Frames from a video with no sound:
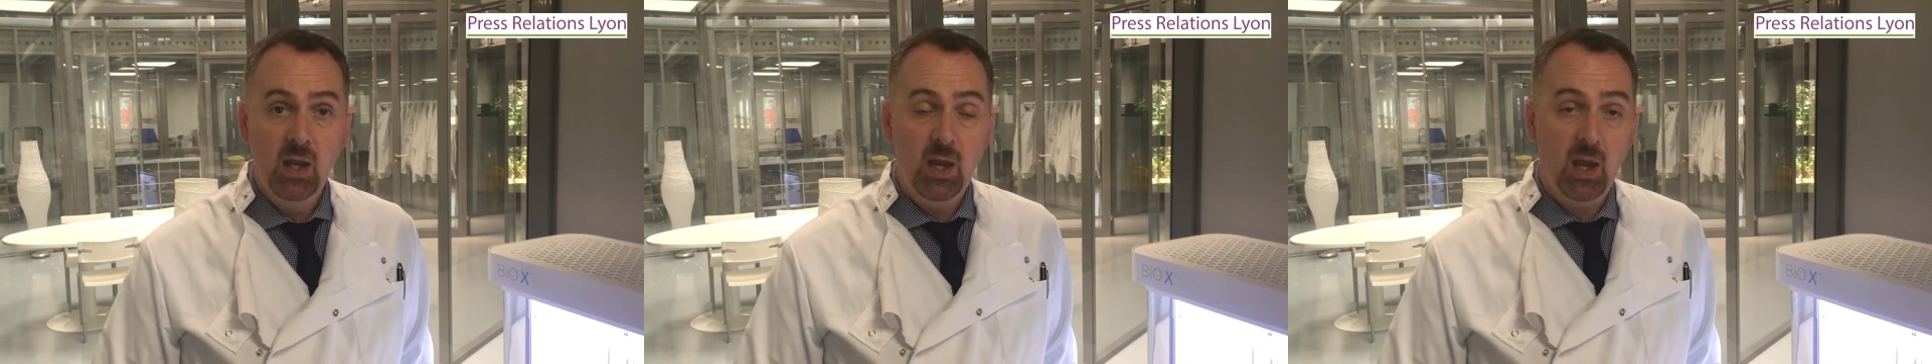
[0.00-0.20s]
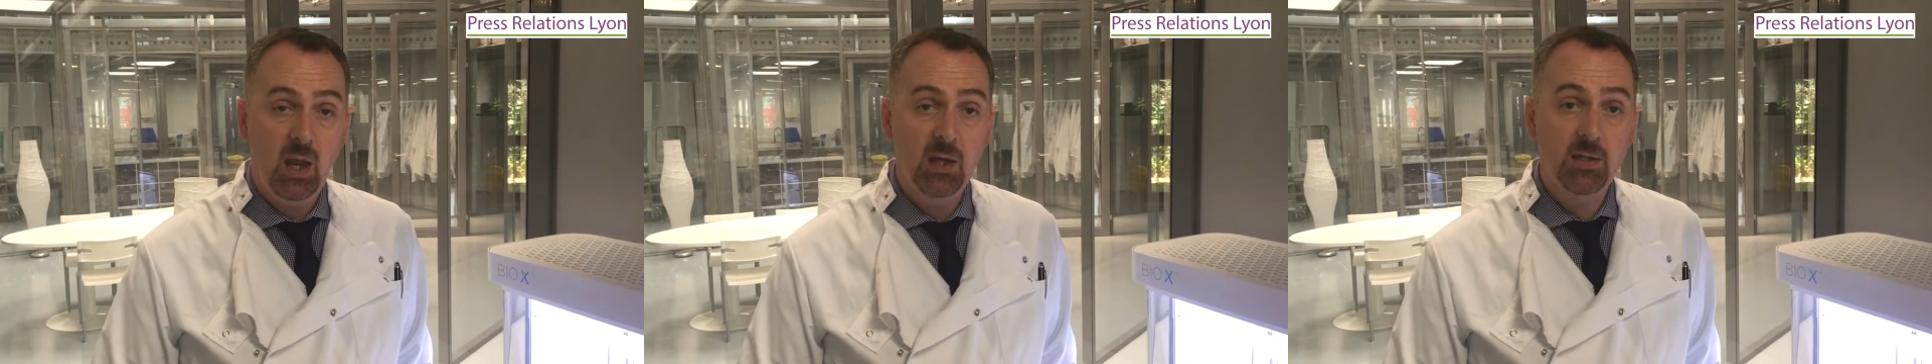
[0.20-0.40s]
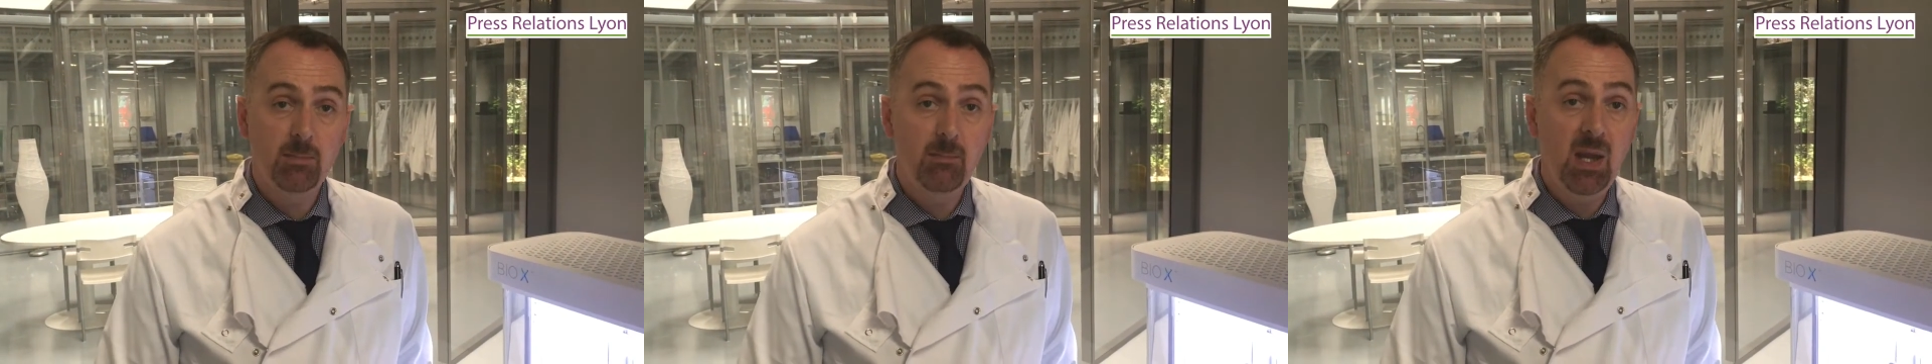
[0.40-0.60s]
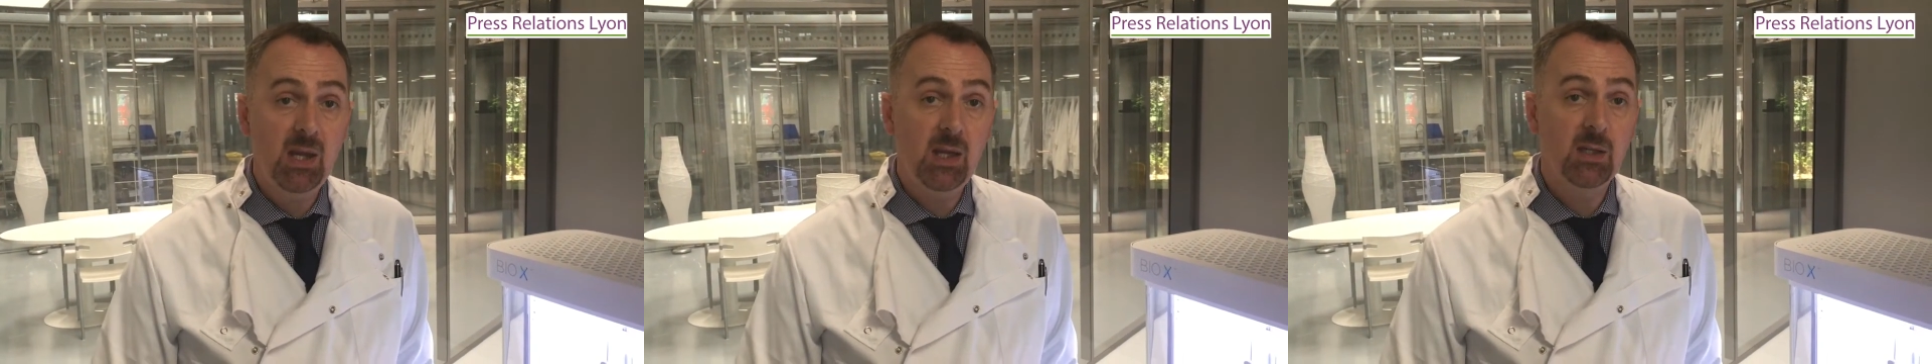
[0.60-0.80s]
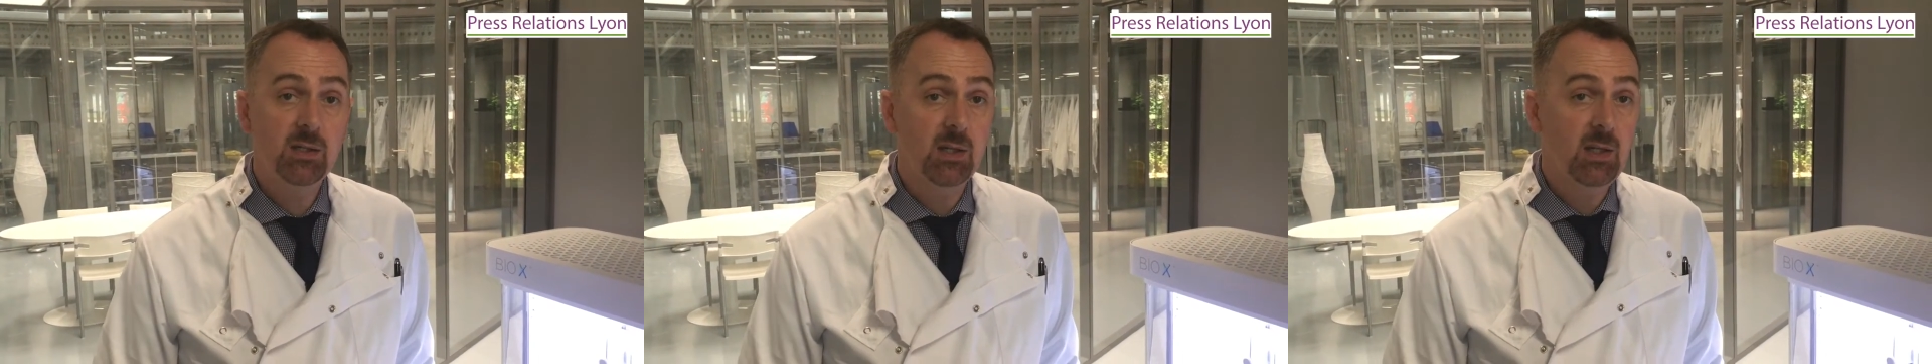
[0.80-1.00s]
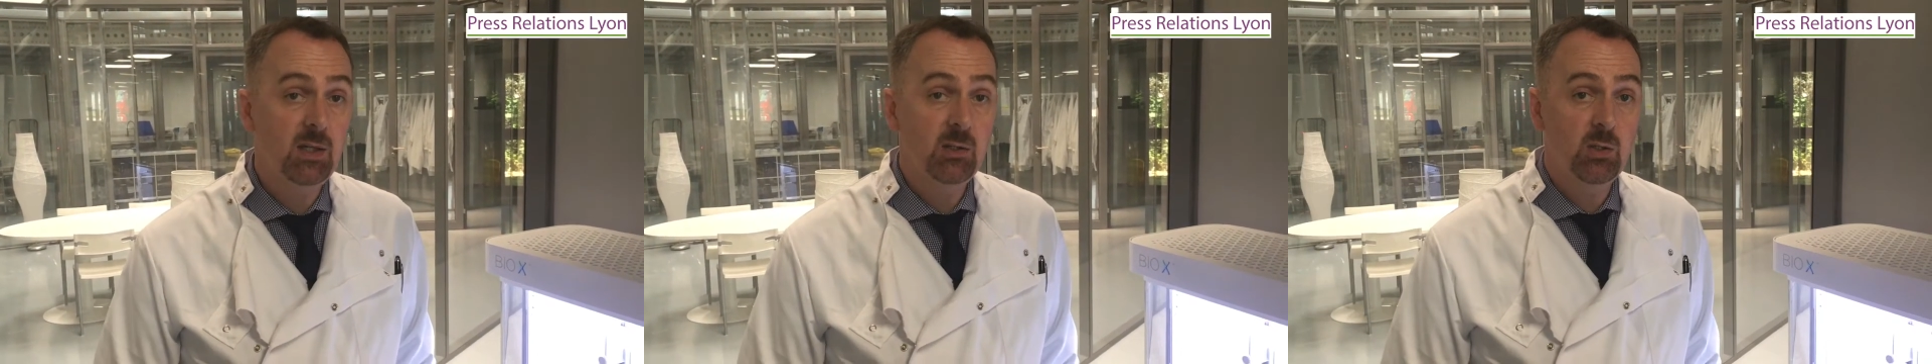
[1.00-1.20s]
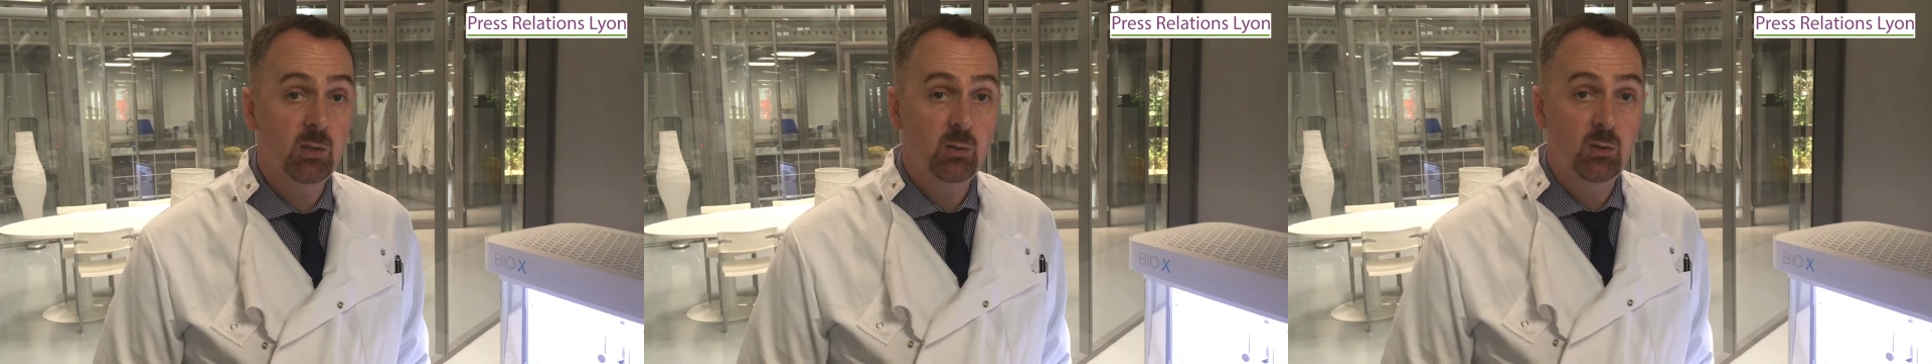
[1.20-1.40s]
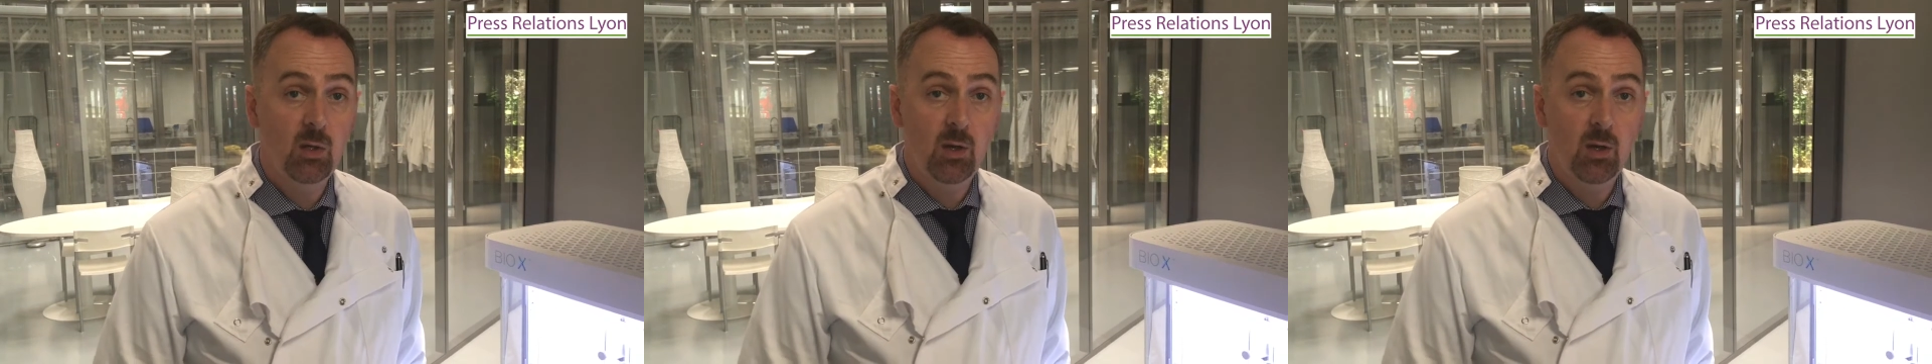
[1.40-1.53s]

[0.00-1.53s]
and make it into